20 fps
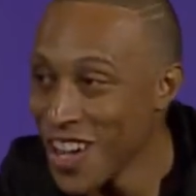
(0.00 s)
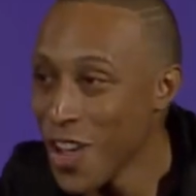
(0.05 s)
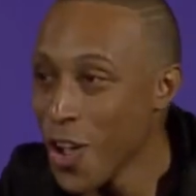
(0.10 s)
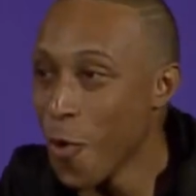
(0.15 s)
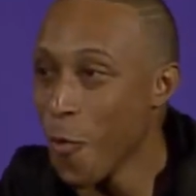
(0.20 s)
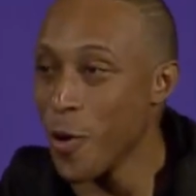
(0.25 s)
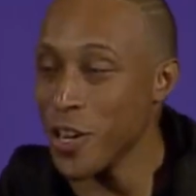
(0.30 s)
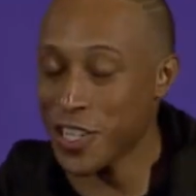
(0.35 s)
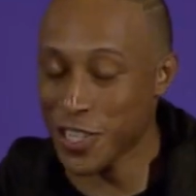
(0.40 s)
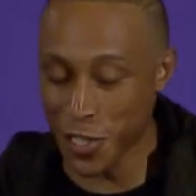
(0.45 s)

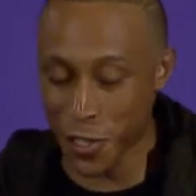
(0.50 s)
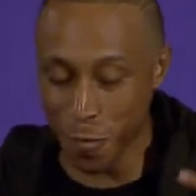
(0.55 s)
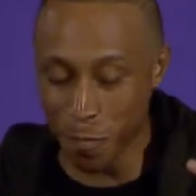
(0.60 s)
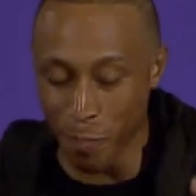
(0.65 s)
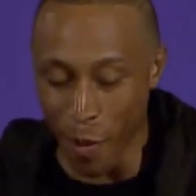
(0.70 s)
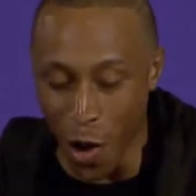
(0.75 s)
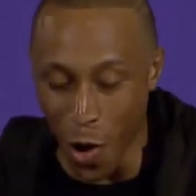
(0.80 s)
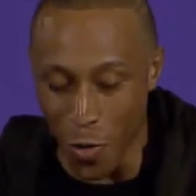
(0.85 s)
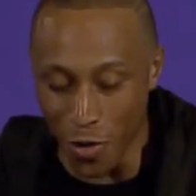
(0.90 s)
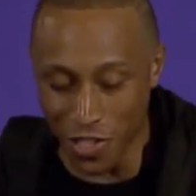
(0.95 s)
which
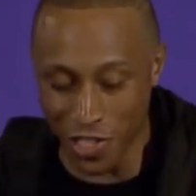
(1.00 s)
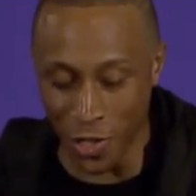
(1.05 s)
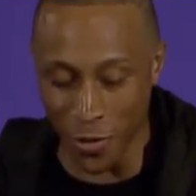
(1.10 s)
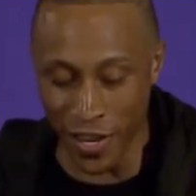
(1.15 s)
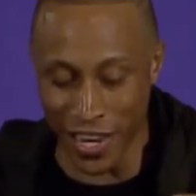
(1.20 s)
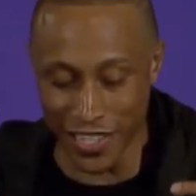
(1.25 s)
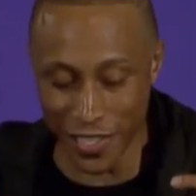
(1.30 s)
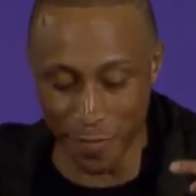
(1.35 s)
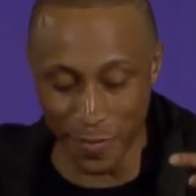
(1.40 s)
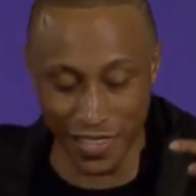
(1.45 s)
spoke to
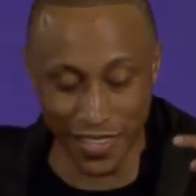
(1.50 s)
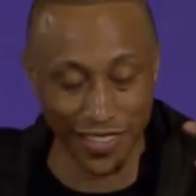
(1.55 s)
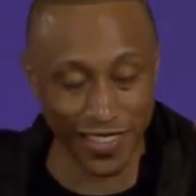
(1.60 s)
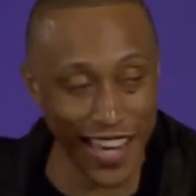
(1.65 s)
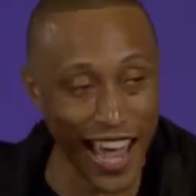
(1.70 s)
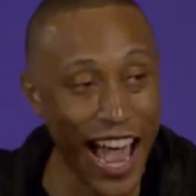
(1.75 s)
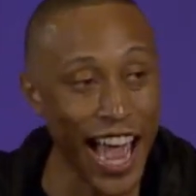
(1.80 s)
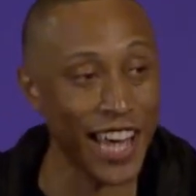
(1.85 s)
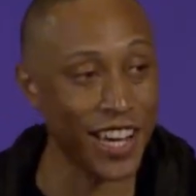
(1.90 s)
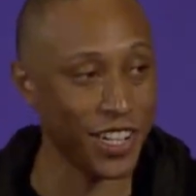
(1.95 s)
his
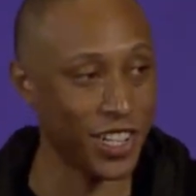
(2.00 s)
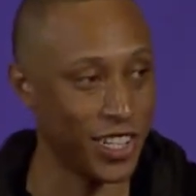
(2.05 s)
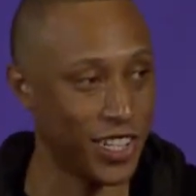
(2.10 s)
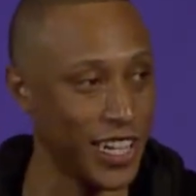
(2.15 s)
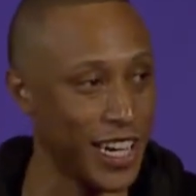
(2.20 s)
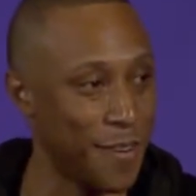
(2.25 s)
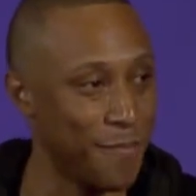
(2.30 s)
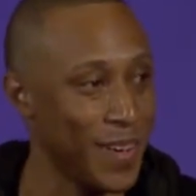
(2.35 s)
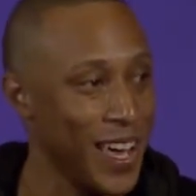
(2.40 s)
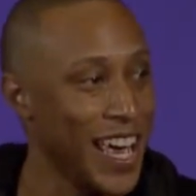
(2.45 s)

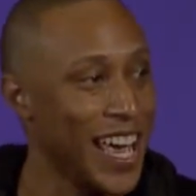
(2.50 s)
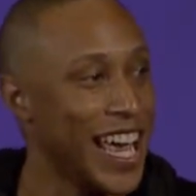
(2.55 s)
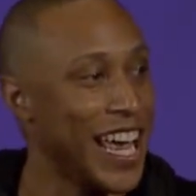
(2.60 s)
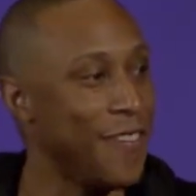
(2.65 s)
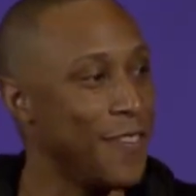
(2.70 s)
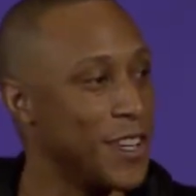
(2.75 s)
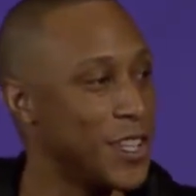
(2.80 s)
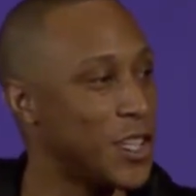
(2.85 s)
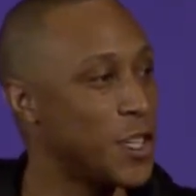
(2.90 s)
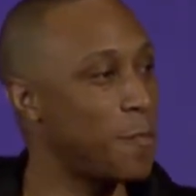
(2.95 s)
messiahship
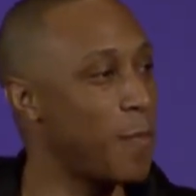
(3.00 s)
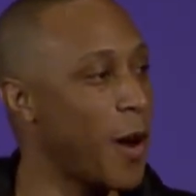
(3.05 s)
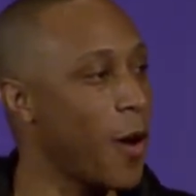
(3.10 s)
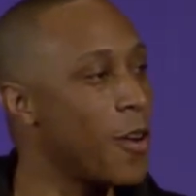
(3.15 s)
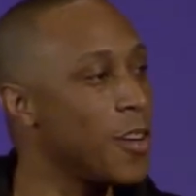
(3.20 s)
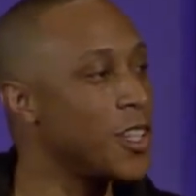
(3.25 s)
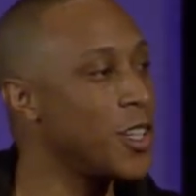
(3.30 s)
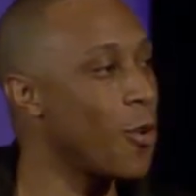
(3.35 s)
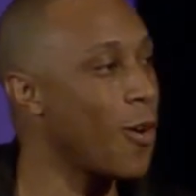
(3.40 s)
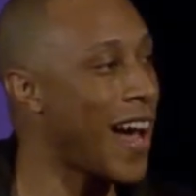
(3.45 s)
and the
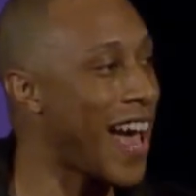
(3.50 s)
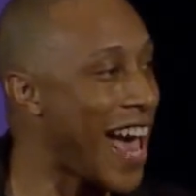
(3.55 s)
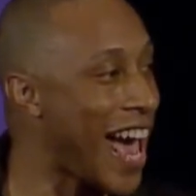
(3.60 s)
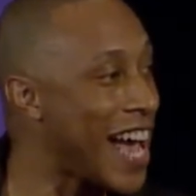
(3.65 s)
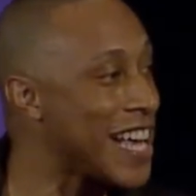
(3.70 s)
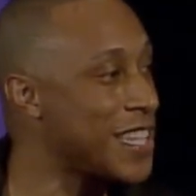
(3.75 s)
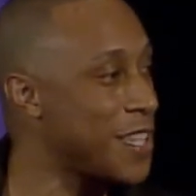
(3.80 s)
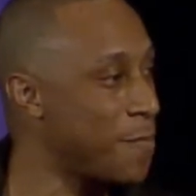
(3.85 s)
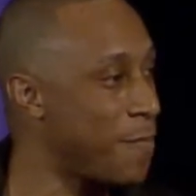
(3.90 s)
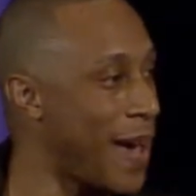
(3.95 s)
spiritual
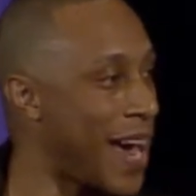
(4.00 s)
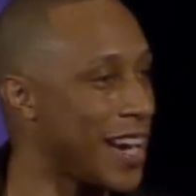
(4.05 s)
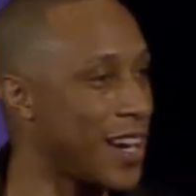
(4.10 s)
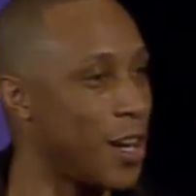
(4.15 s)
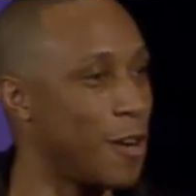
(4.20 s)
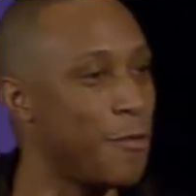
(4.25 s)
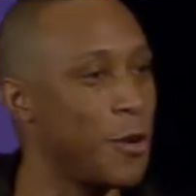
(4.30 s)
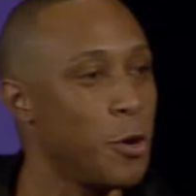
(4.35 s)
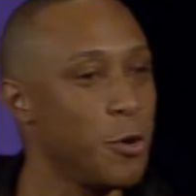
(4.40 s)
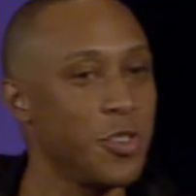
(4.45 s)
aspect
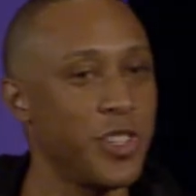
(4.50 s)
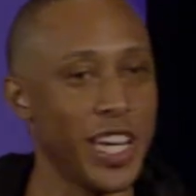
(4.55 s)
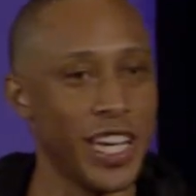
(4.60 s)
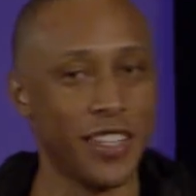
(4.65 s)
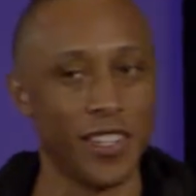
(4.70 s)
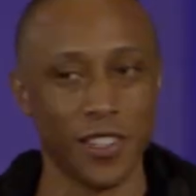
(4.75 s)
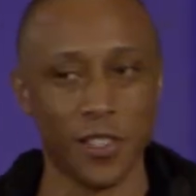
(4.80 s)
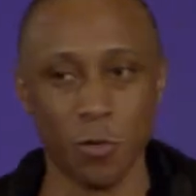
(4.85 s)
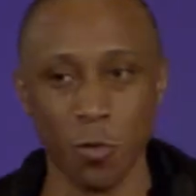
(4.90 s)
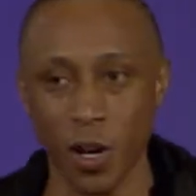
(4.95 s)
of who
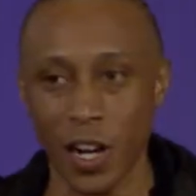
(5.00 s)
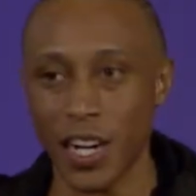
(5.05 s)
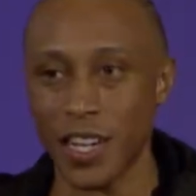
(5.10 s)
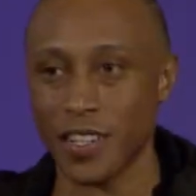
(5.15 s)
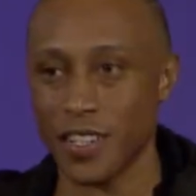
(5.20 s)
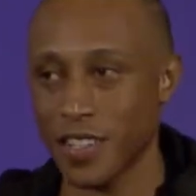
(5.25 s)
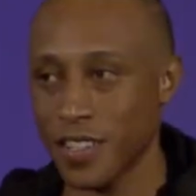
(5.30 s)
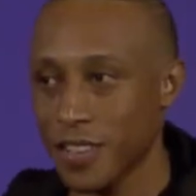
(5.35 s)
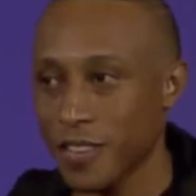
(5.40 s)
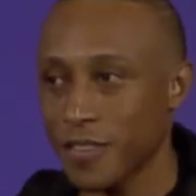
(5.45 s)
Jesus
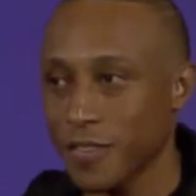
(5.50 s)
was.